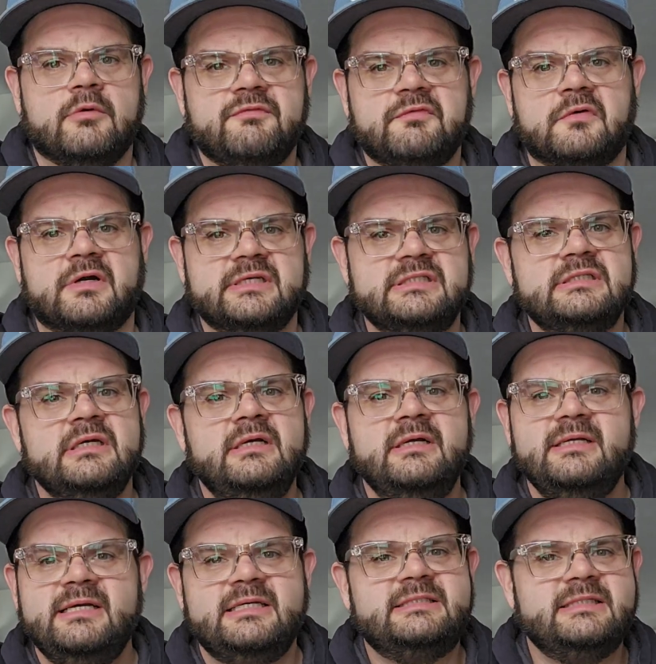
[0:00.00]
for us.
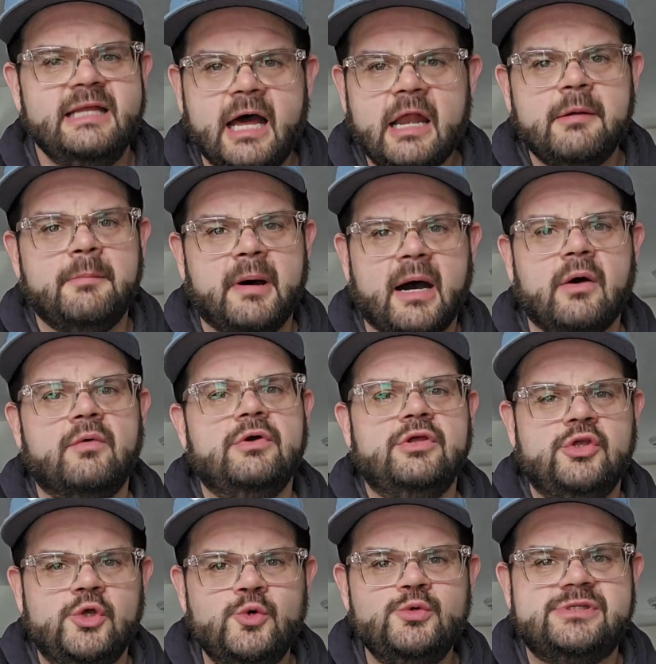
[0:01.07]
It's not about
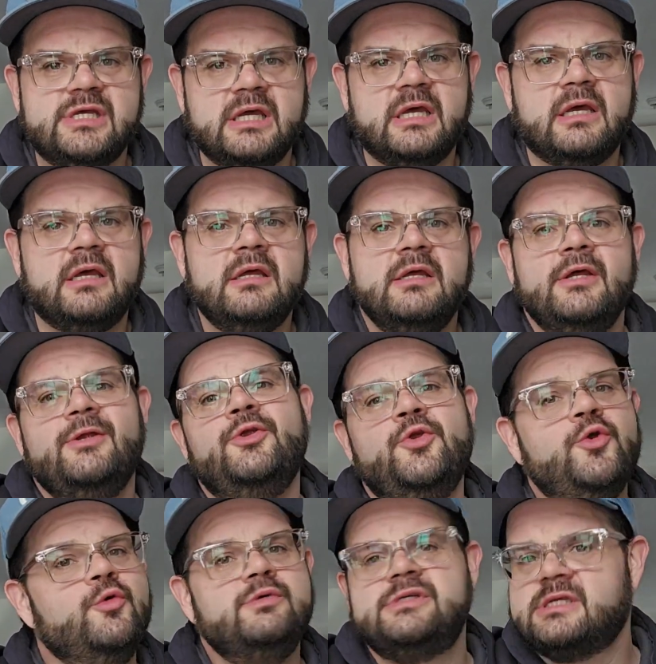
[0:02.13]
using
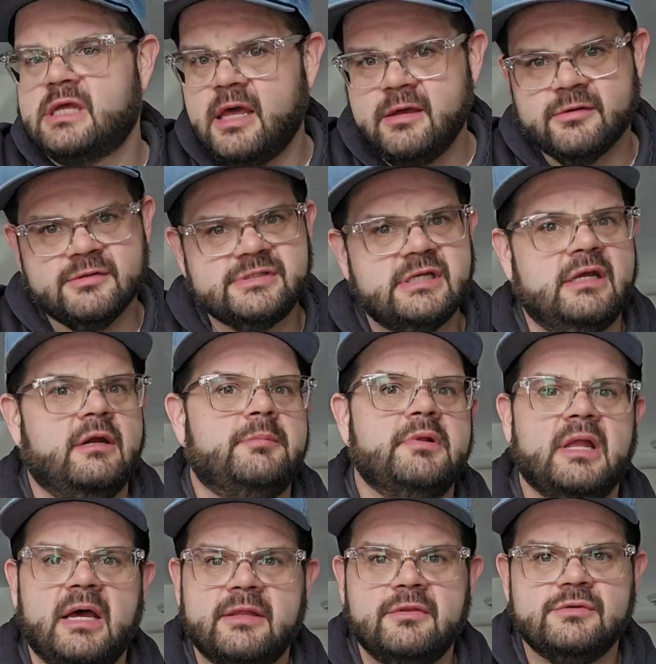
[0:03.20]
new scales and
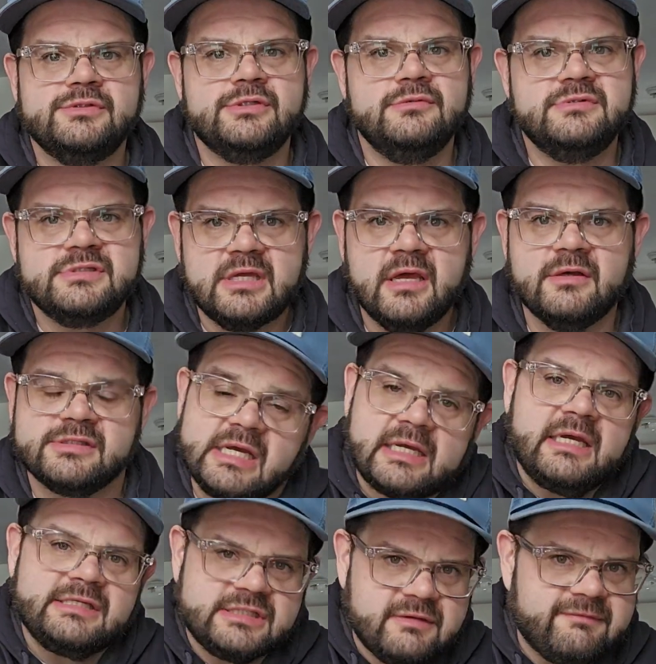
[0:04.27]
applying those new scales. I
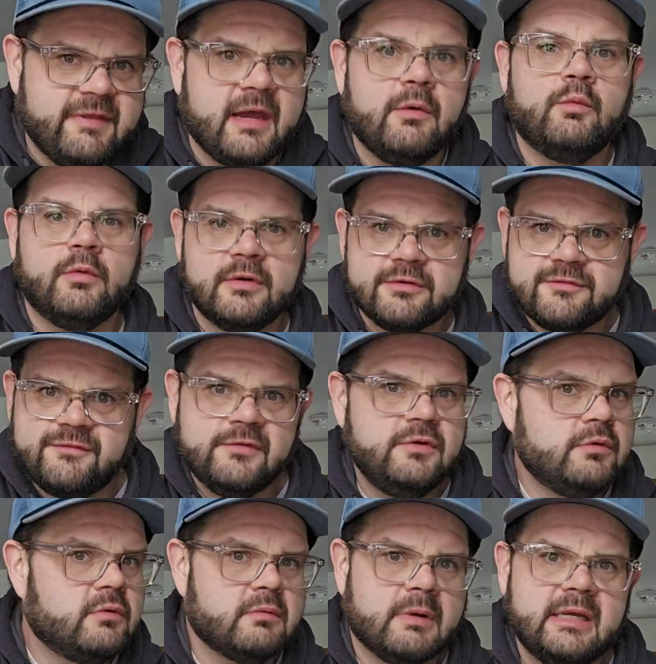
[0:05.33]
guess if that works for
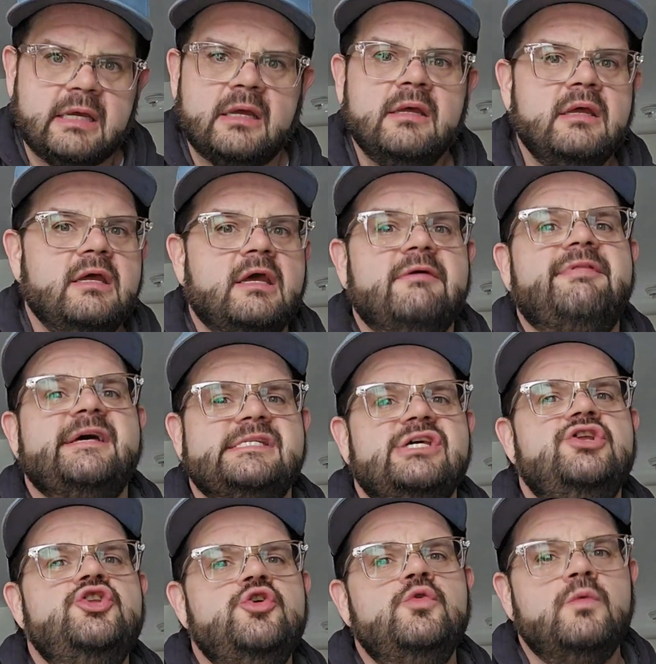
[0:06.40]
you, great. If that's a
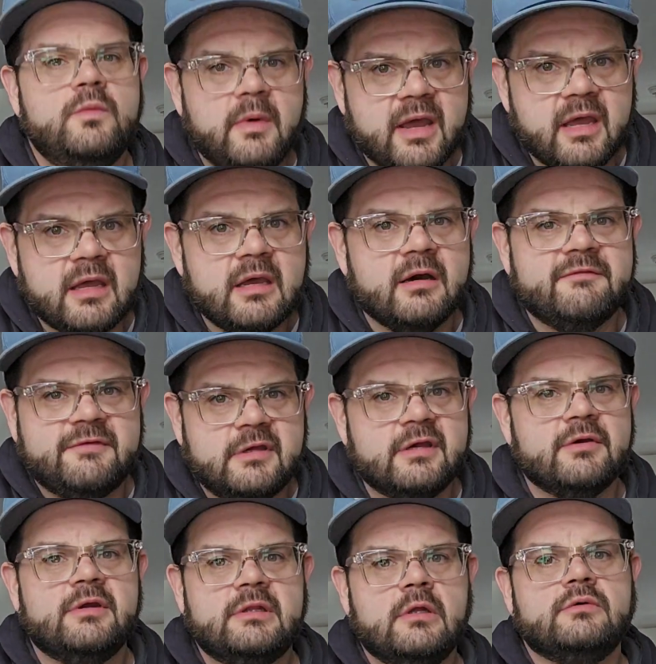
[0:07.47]
new way of
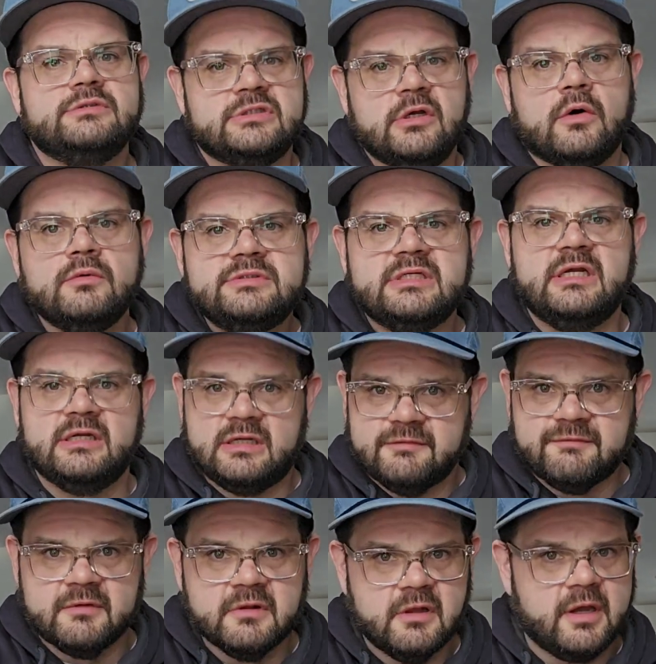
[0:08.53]
hearing those notes in a
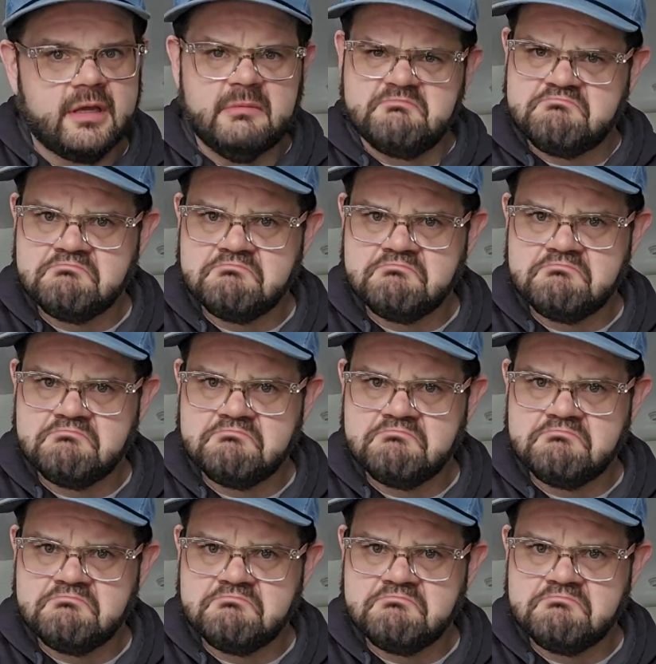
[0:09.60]
different light,